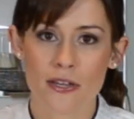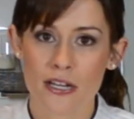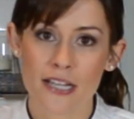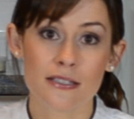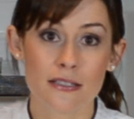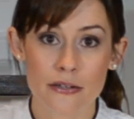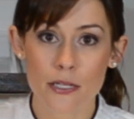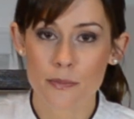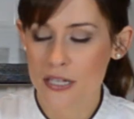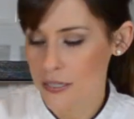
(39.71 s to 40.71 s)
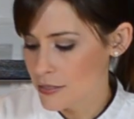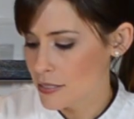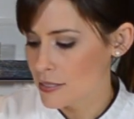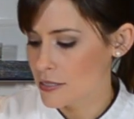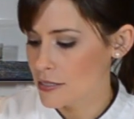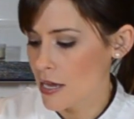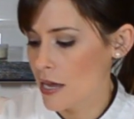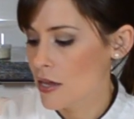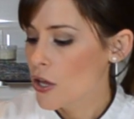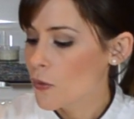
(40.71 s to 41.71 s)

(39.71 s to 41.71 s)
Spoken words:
a nice syrupy consistency,